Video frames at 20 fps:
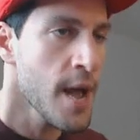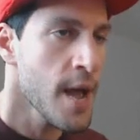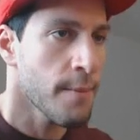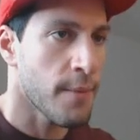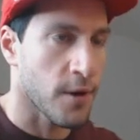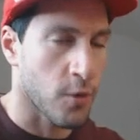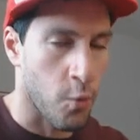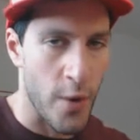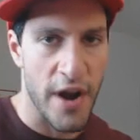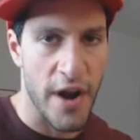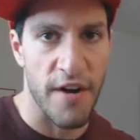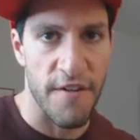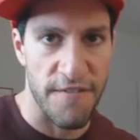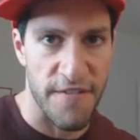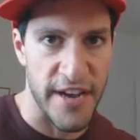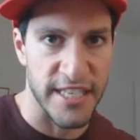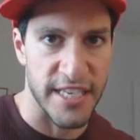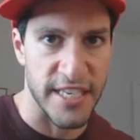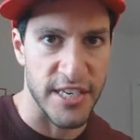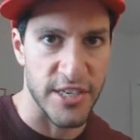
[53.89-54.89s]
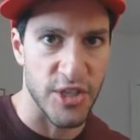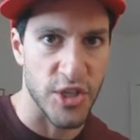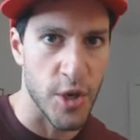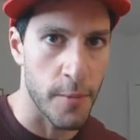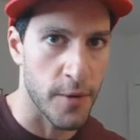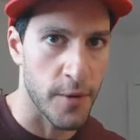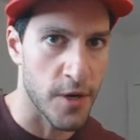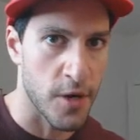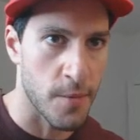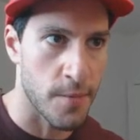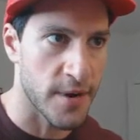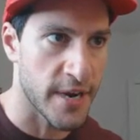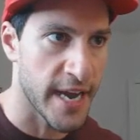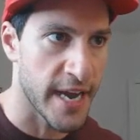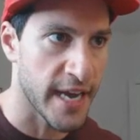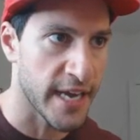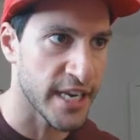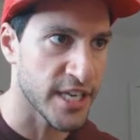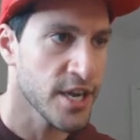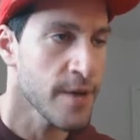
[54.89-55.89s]
But we are facing Super Duper
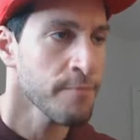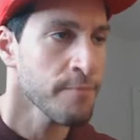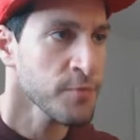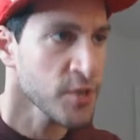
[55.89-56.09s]
Dani.